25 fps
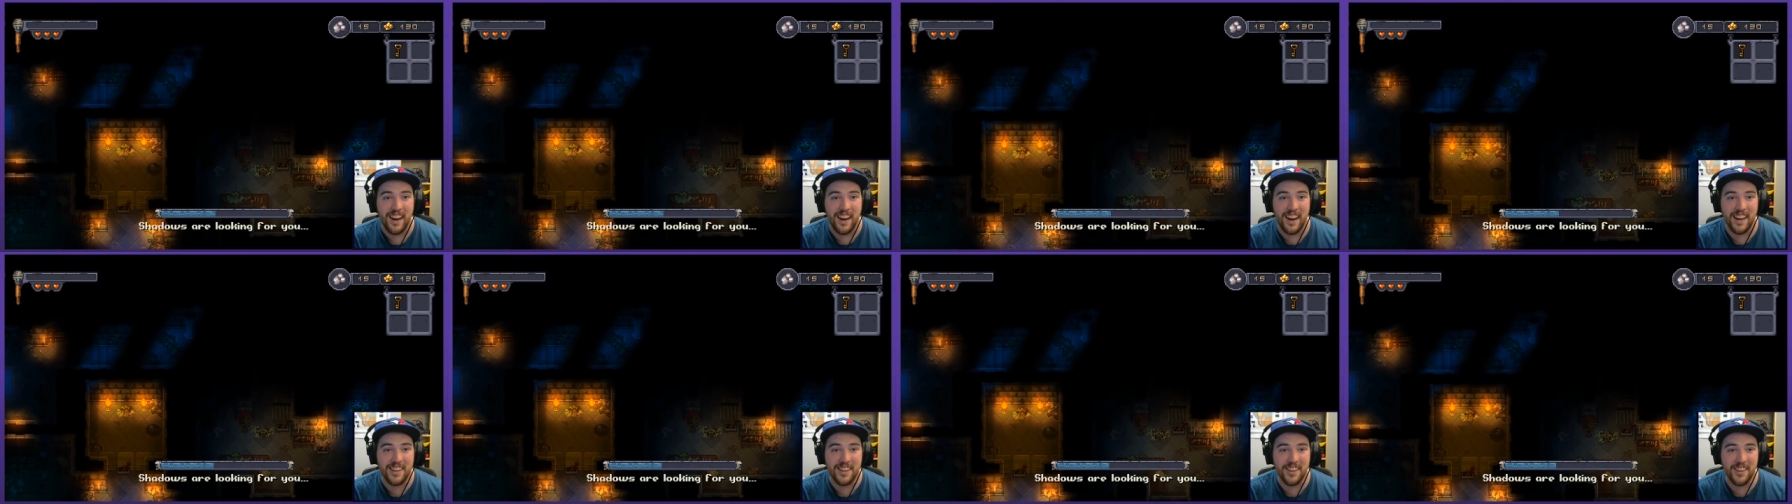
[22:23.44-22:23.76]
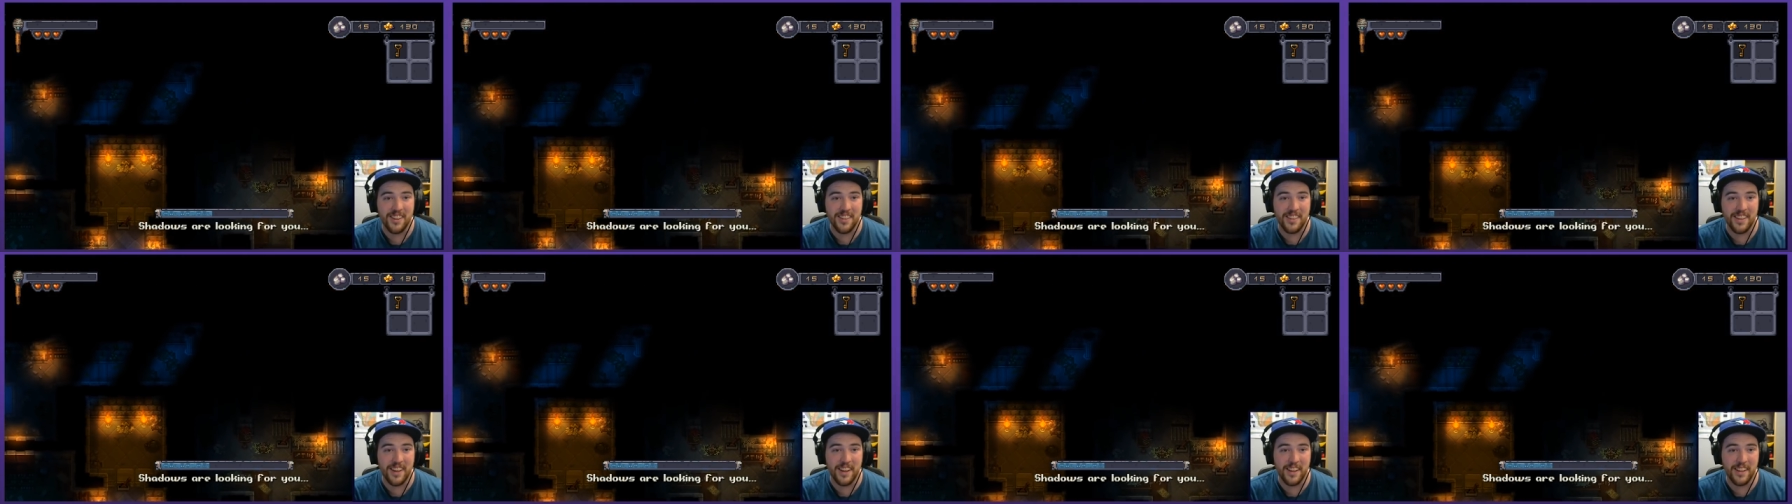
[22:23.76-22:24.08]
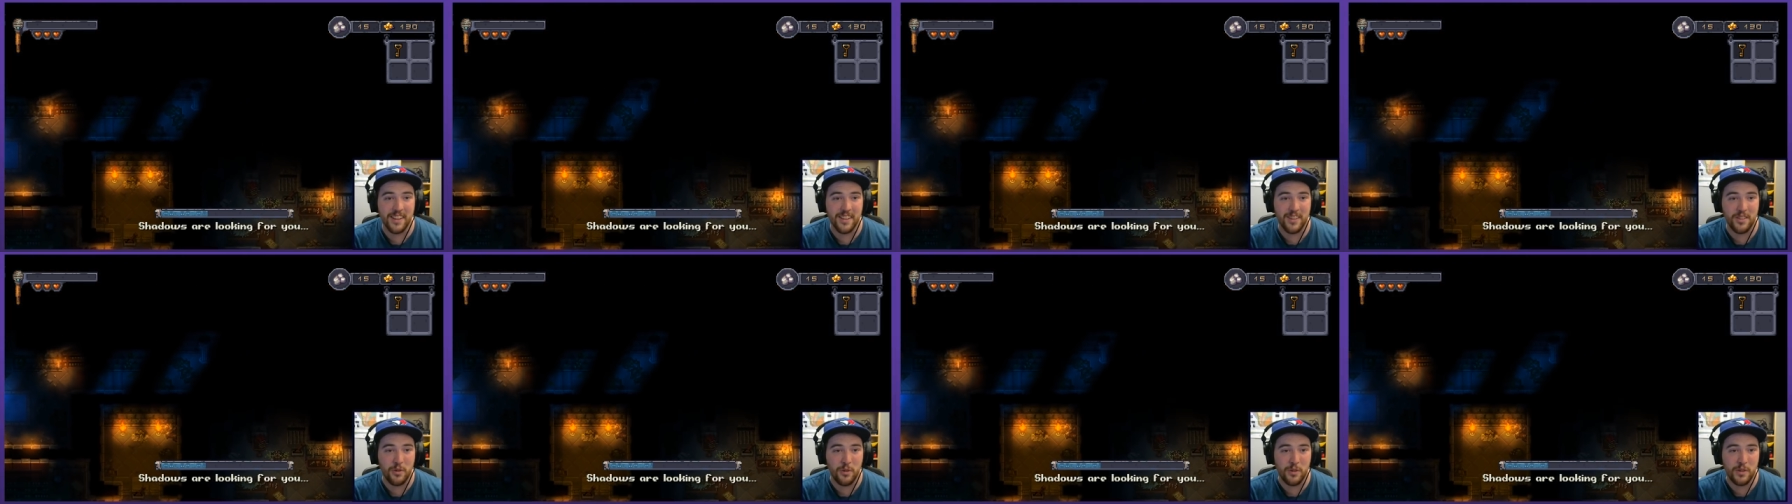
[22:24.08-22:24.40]
I thought letting
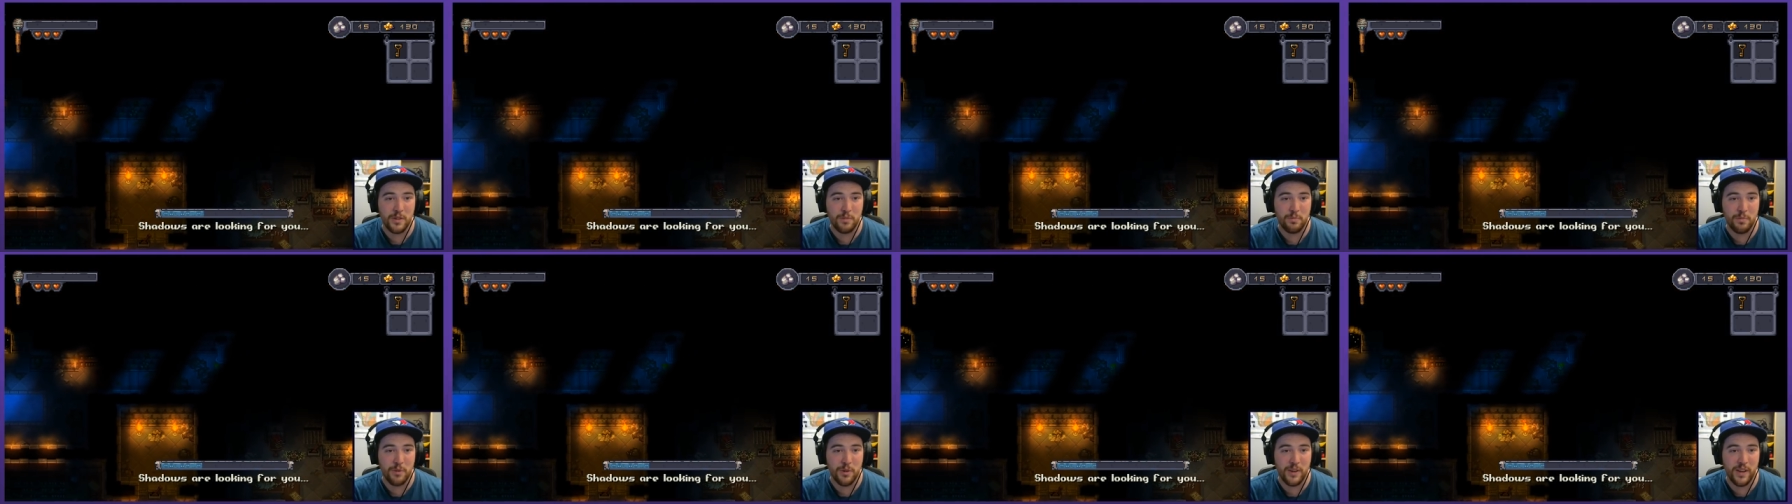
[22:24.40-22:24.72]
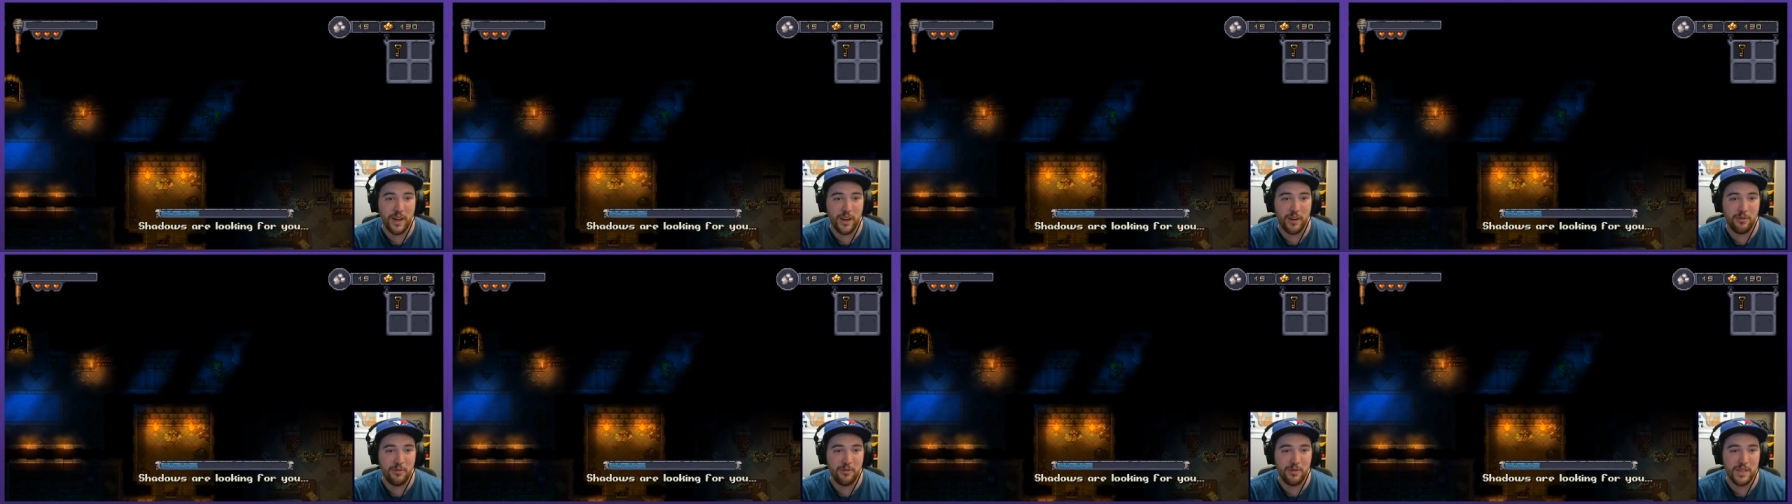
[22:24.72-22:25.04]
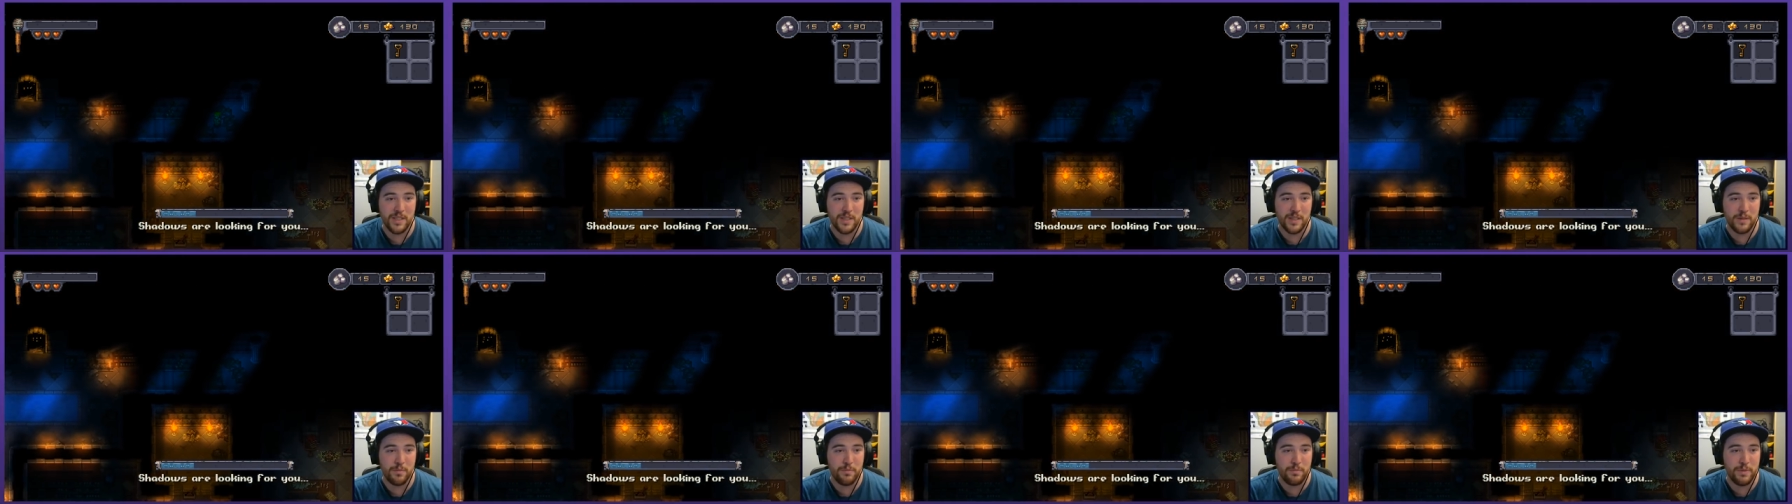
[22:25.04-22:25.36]
the torch burn out
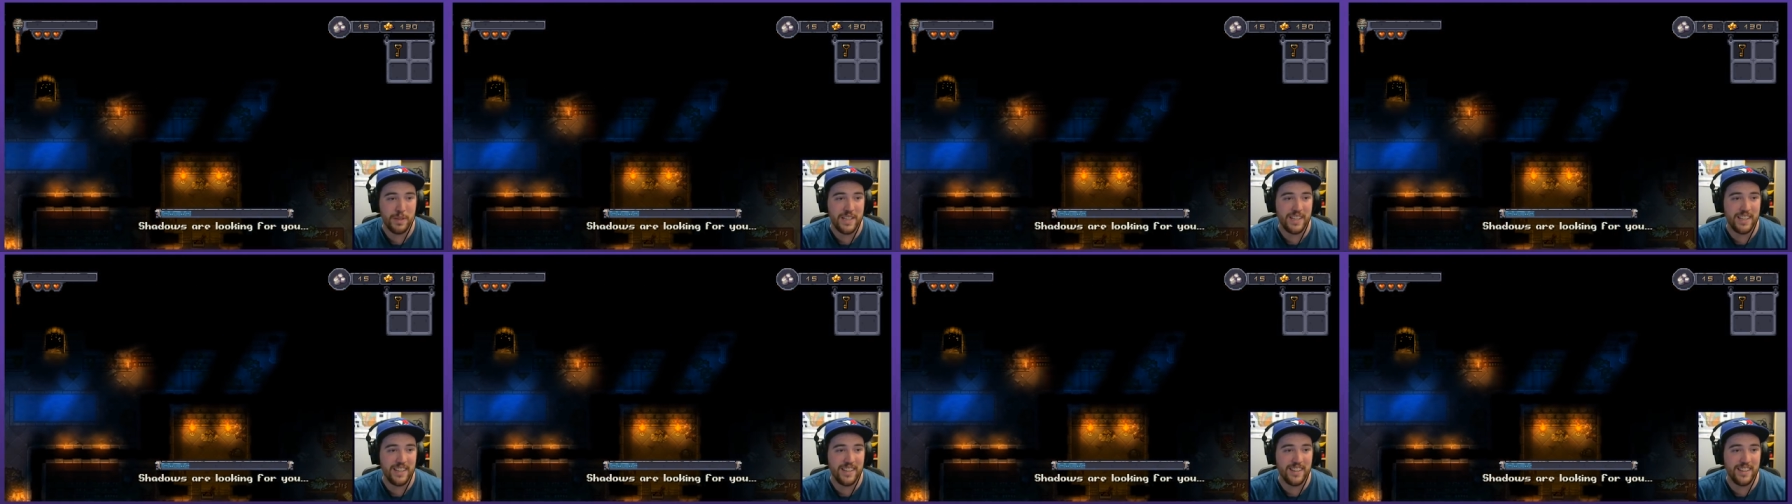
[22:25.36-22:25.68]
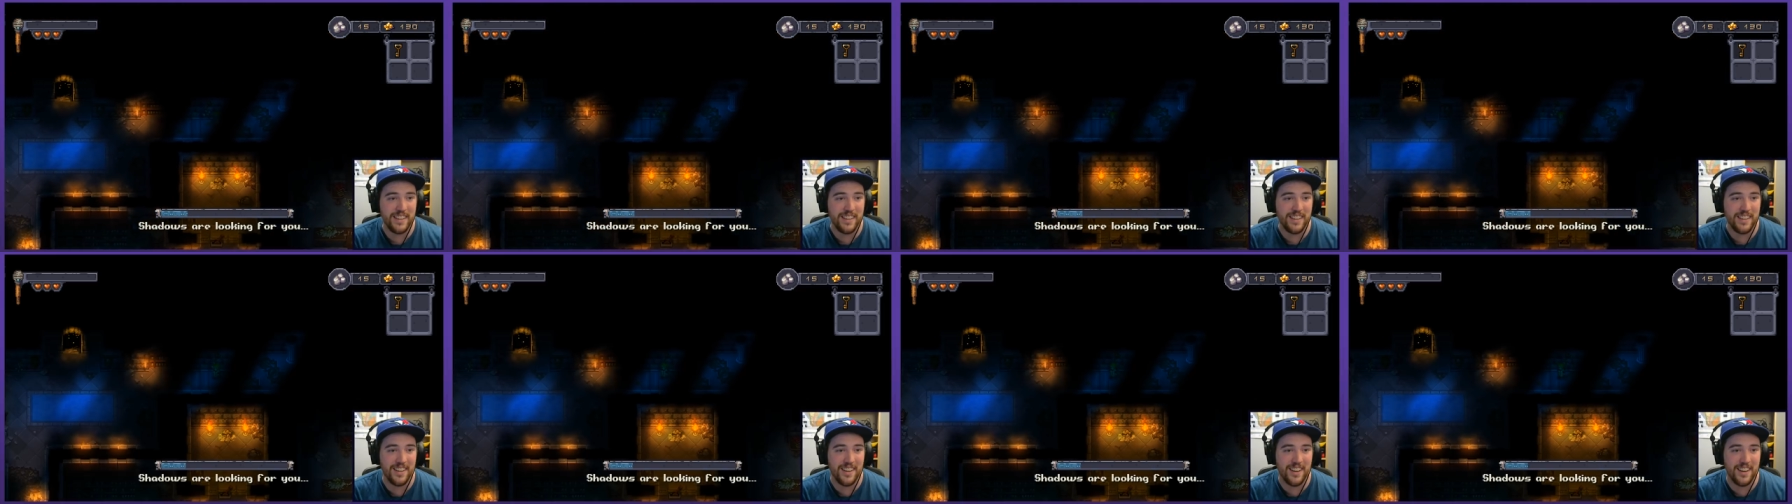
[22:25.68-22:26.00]
would just be